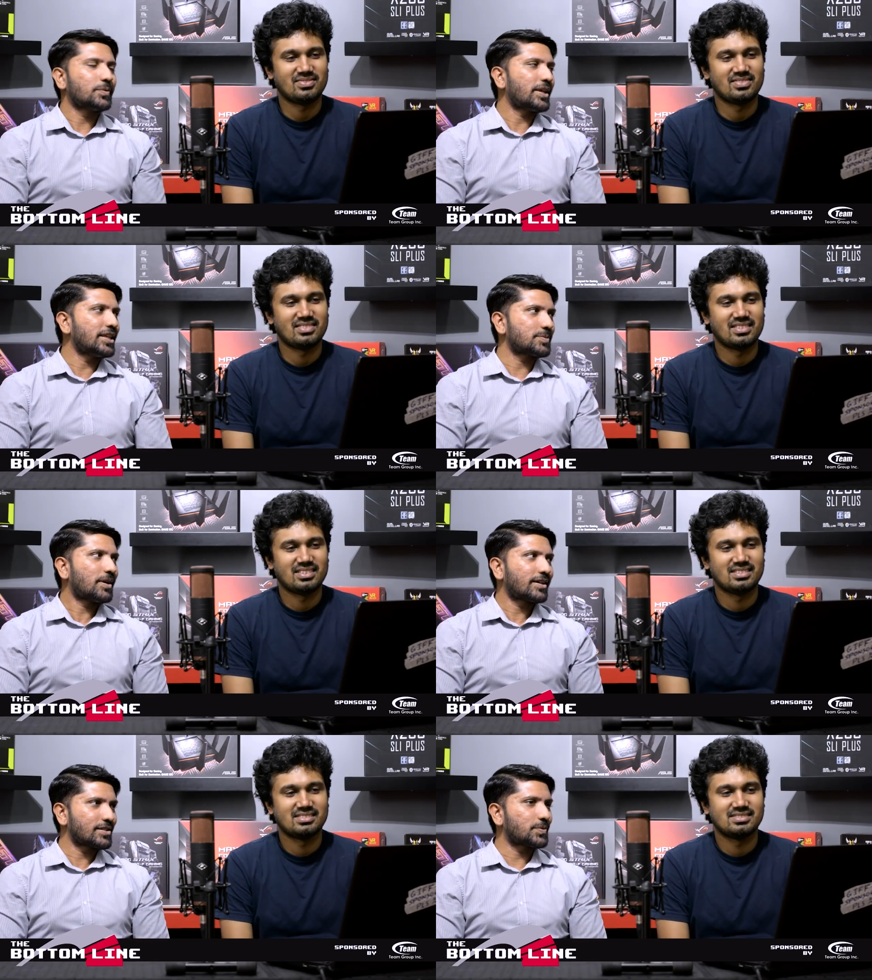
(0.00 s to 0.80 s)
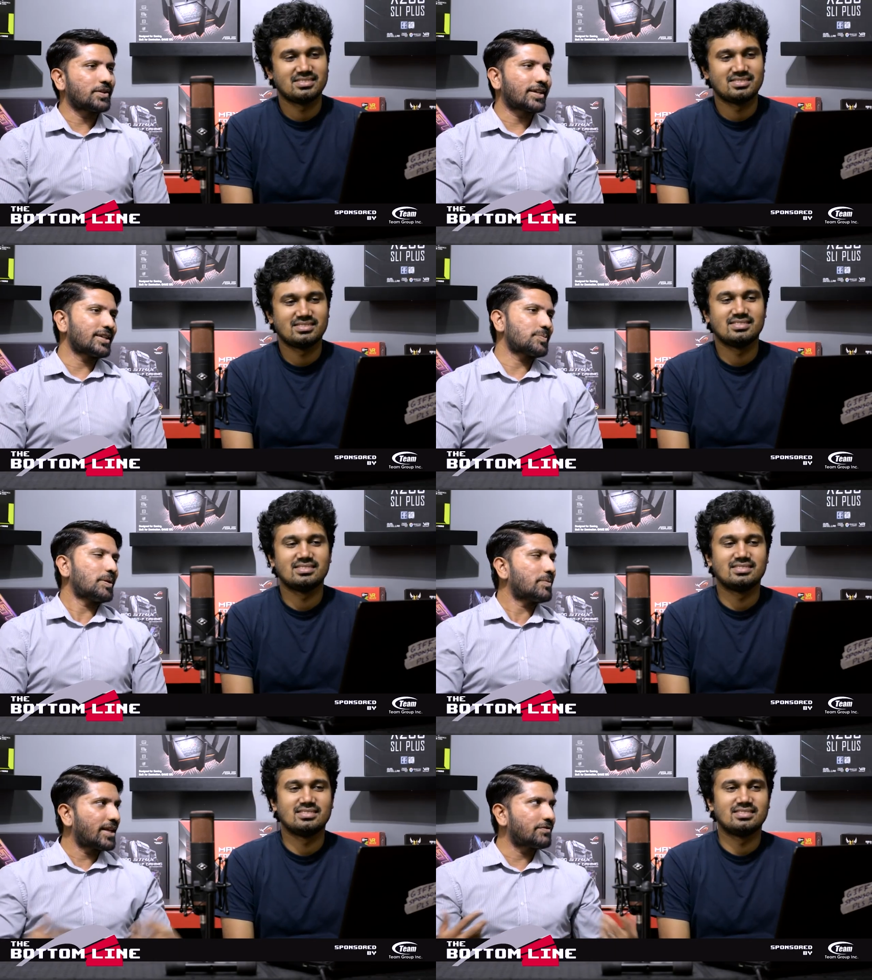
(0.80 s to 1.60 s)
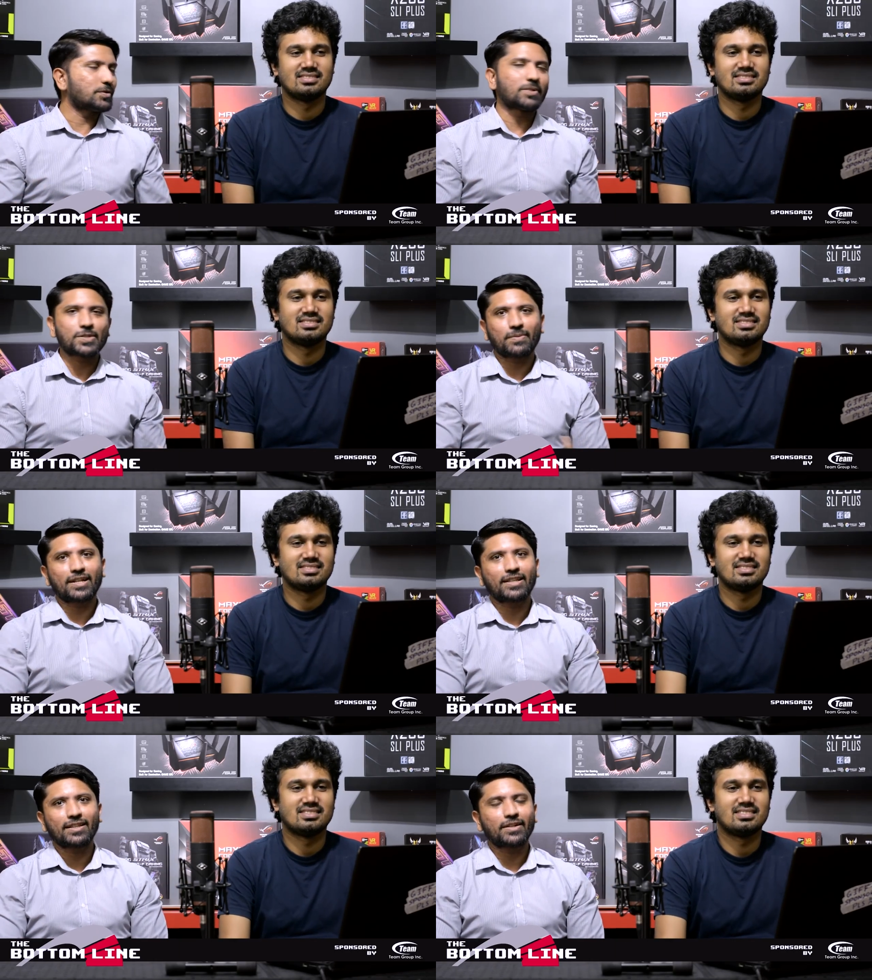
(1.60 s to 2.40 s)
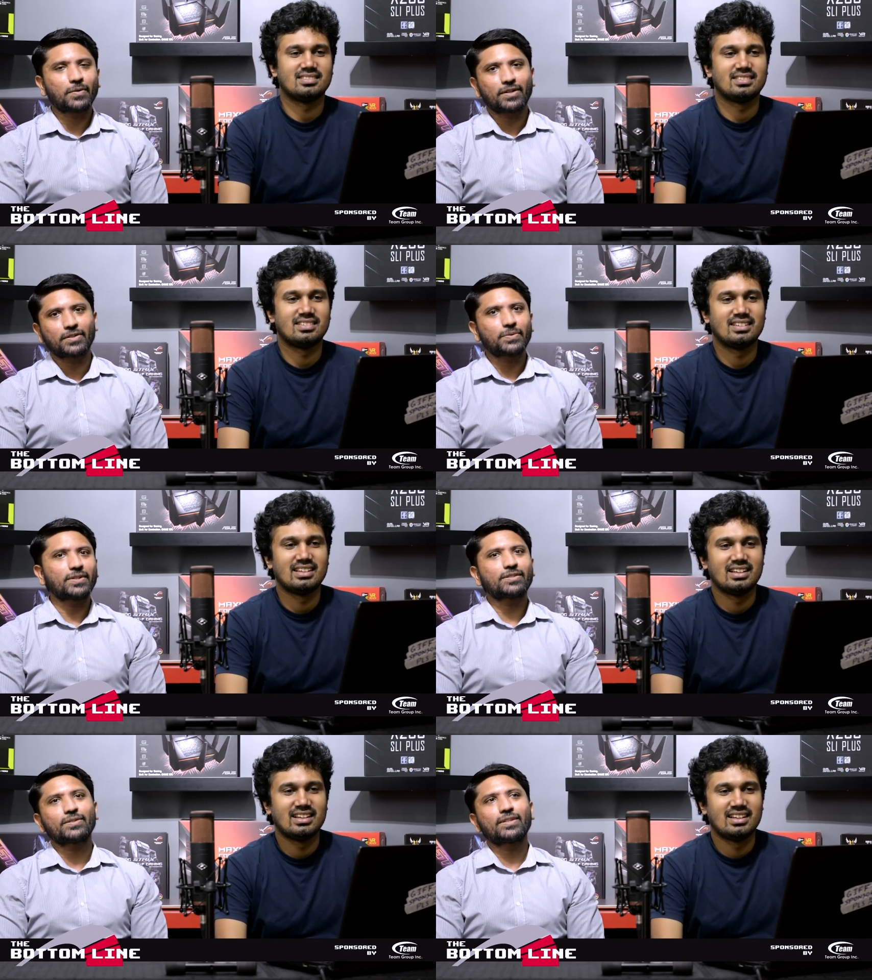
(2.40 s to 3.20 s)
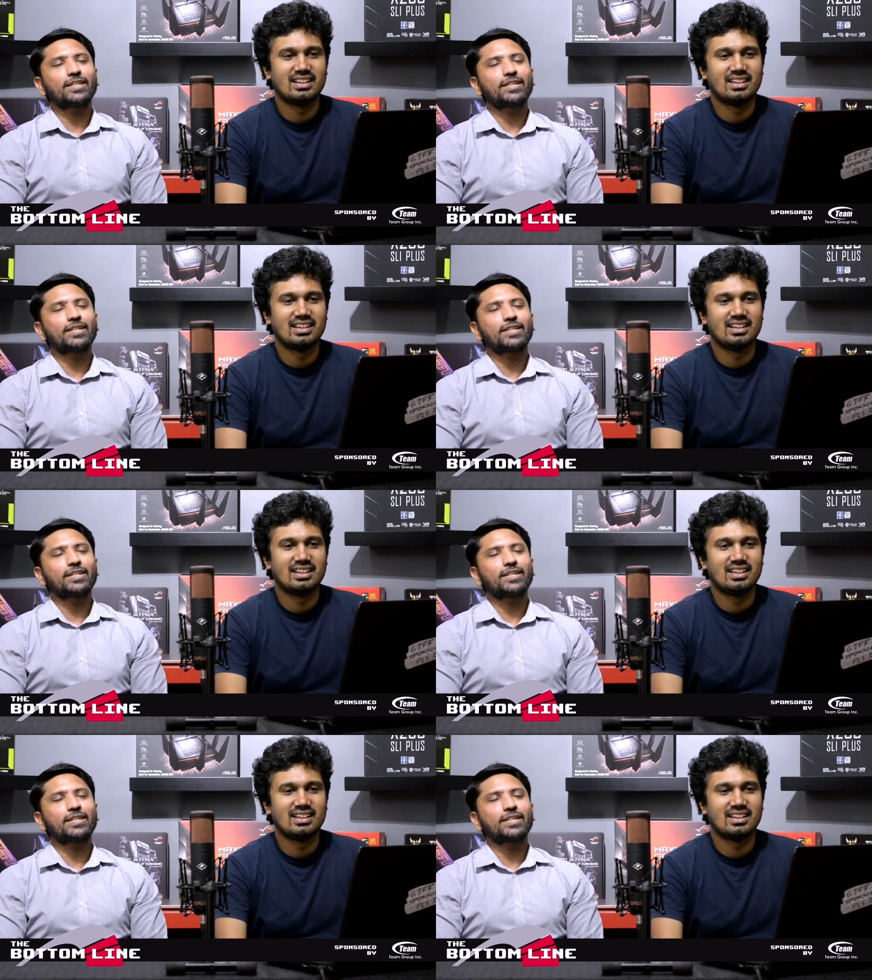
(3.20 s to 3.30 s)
Speaker 1: the way these markets work is people have too much money then they know what to do with.